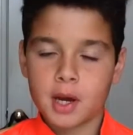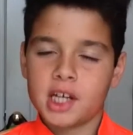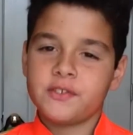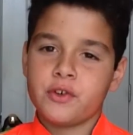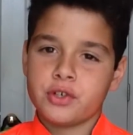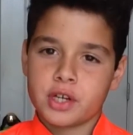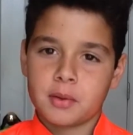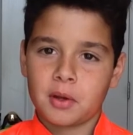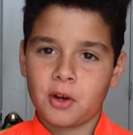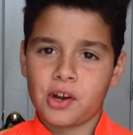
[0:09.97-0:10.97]
guys, Fusion
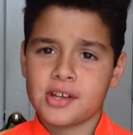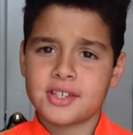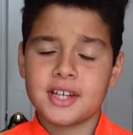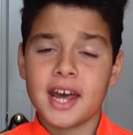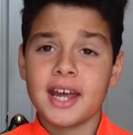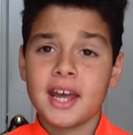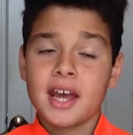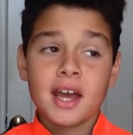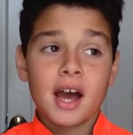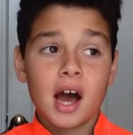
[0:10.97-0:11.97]
Gaming here, and today
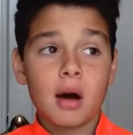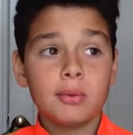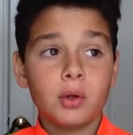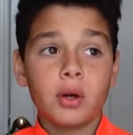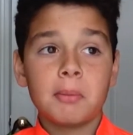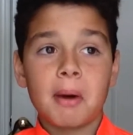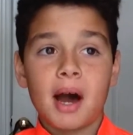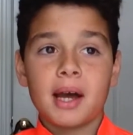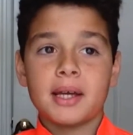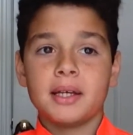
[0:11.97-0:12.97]
i will be doing
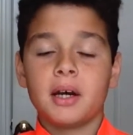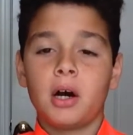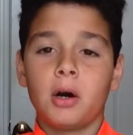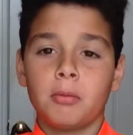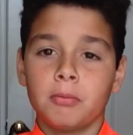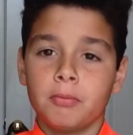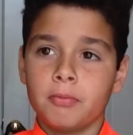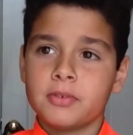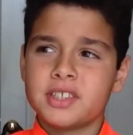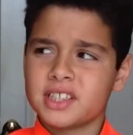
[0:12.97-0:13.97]
my um,
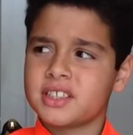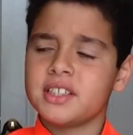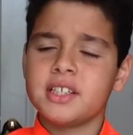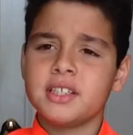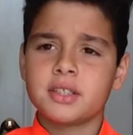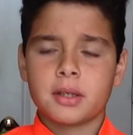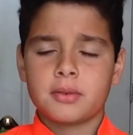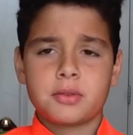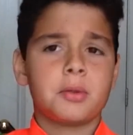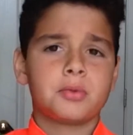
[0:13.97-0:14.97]
60 su
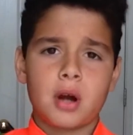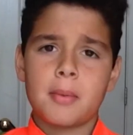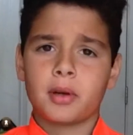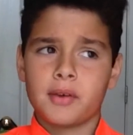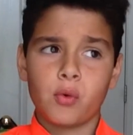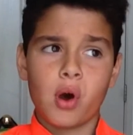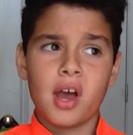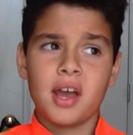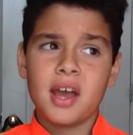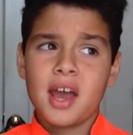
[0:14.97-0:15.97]
subscriber
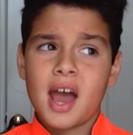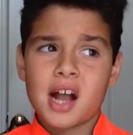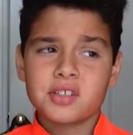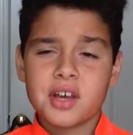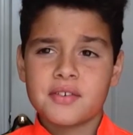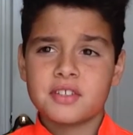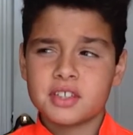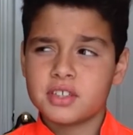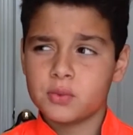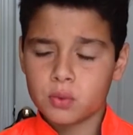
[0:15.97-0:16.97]
giveaway. I actually have
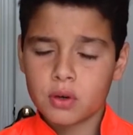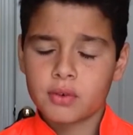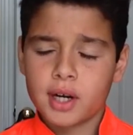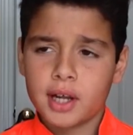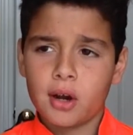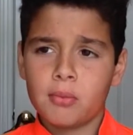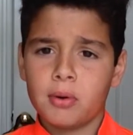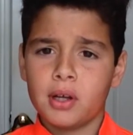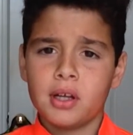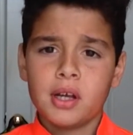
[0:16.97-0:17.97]
61 right now,
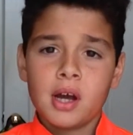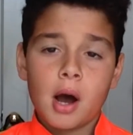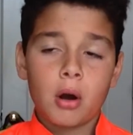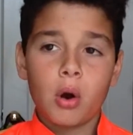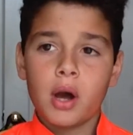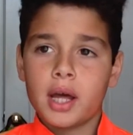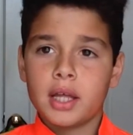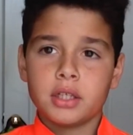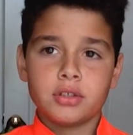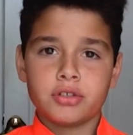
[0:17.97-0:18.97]
but I'll go
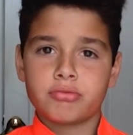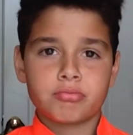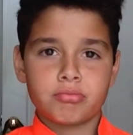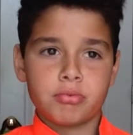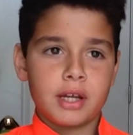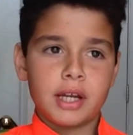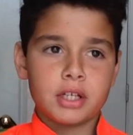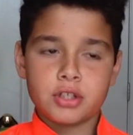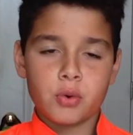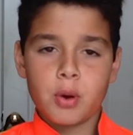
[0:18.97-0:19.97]
ahead and just get
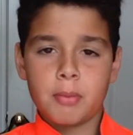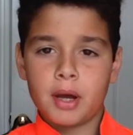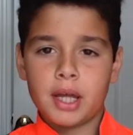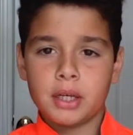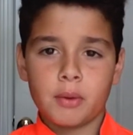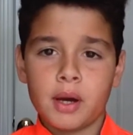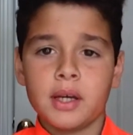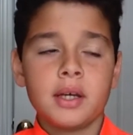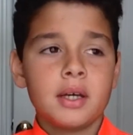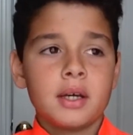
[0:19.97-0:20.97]
into it. But
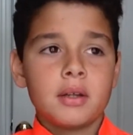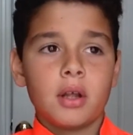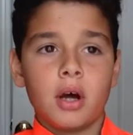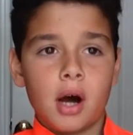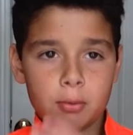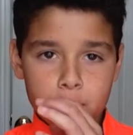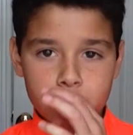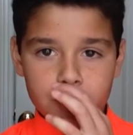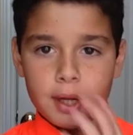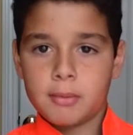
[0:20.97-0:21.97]
anyway, uh, I'll be
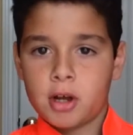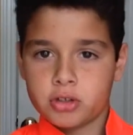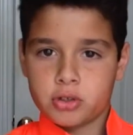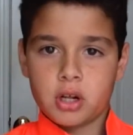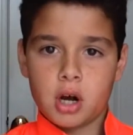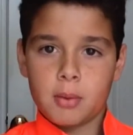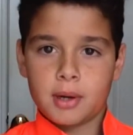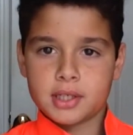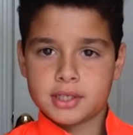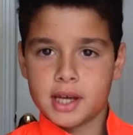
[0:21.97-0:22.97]
using randomizer.com,
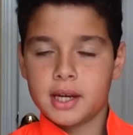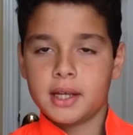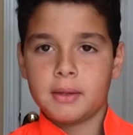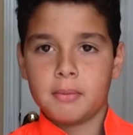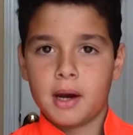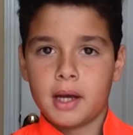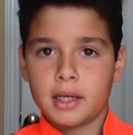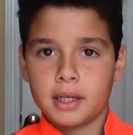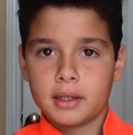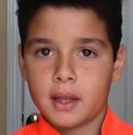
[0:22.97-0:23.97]
like I said, in
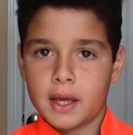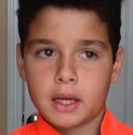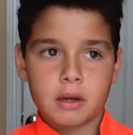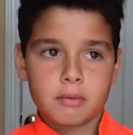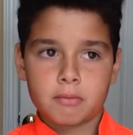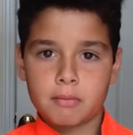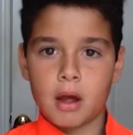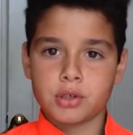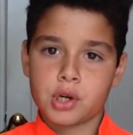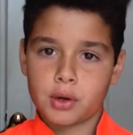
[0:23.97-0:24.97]
my like
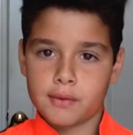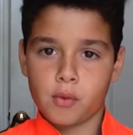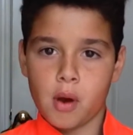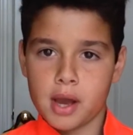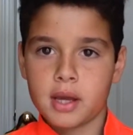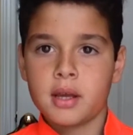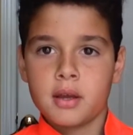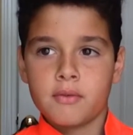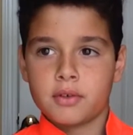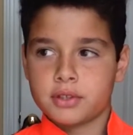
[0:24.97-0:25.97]
outro giveaway
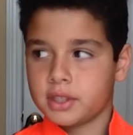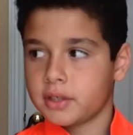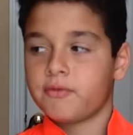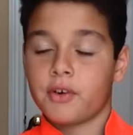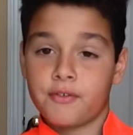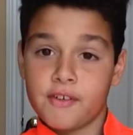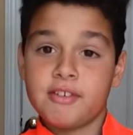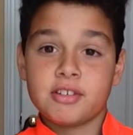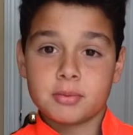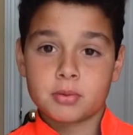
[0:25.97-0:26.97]
for for
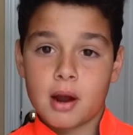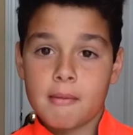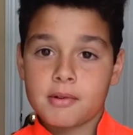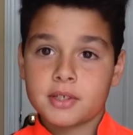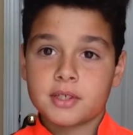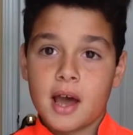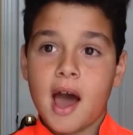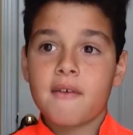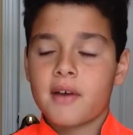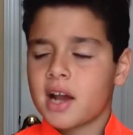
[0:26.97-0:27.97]
50 subscribers.
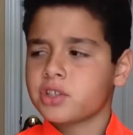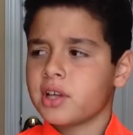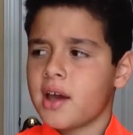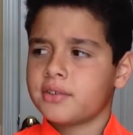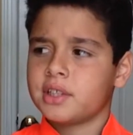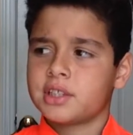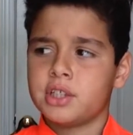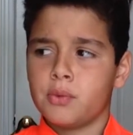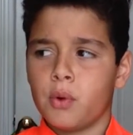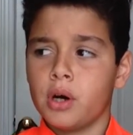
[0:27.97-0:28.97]
I have, actually have
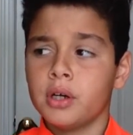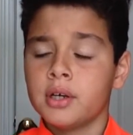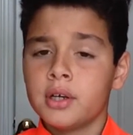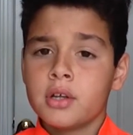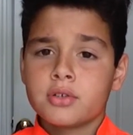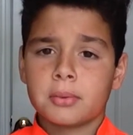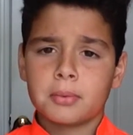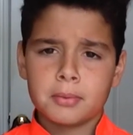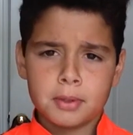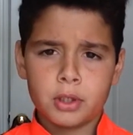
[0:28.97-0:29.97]
61, so I'm
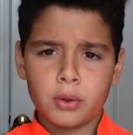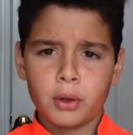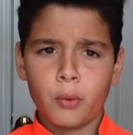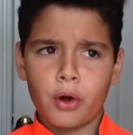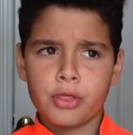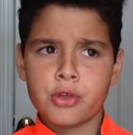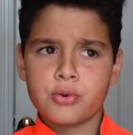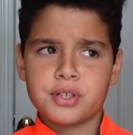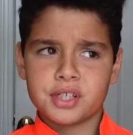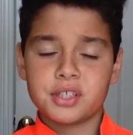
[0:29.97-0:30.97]
going to be doing 1
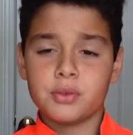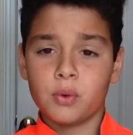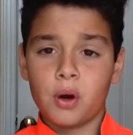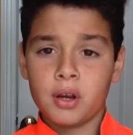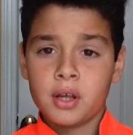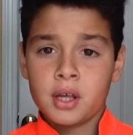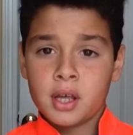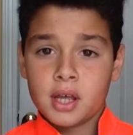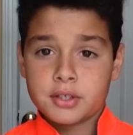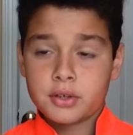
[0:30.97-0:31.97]
through 61.
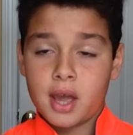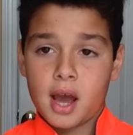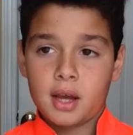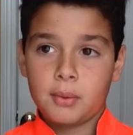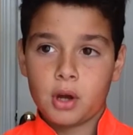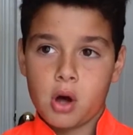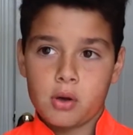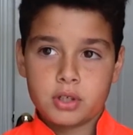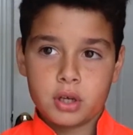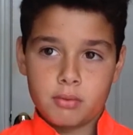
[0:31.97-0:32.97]
And so yeah, here we go.
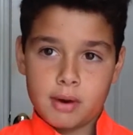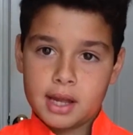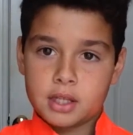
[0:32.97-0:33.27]
Let's get right